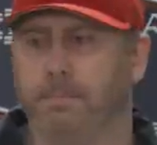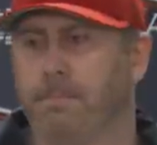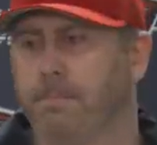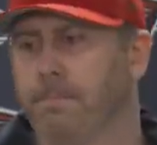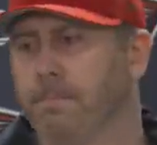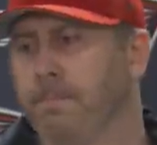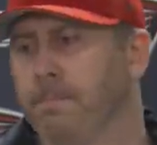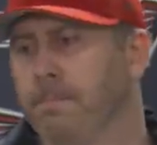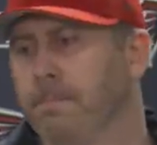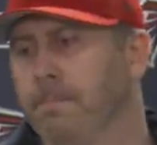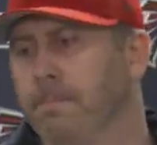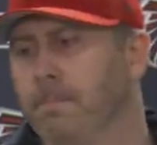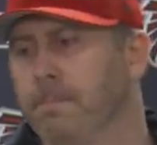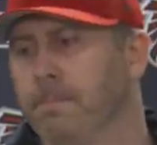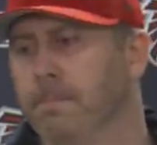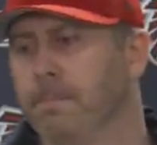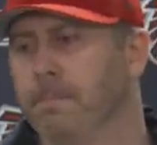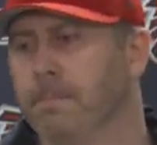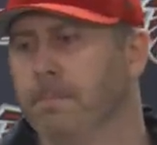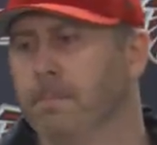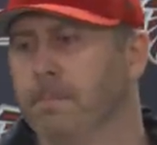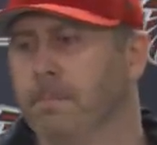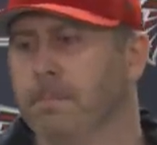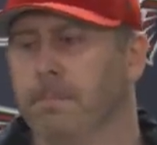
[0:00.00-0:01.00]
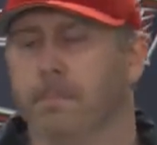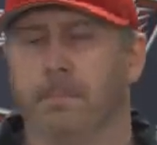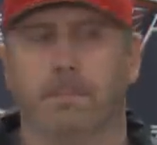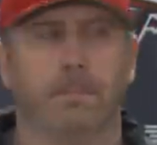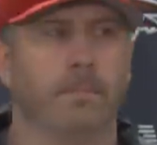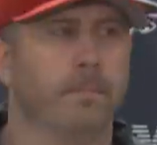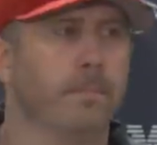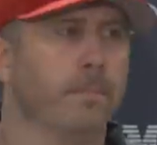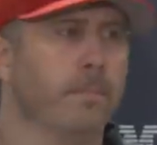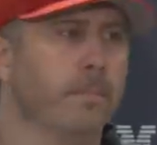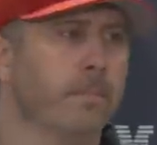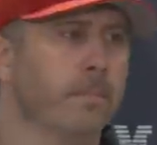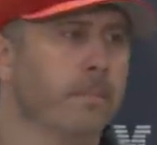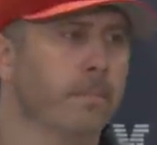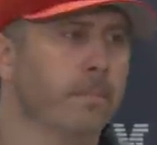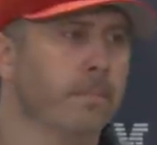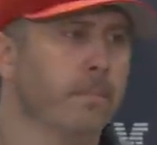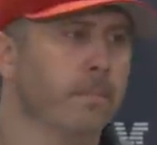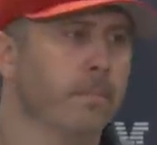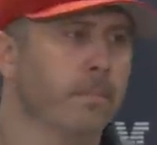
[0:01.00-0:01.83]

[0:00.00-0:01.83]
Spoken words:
Nothing is said.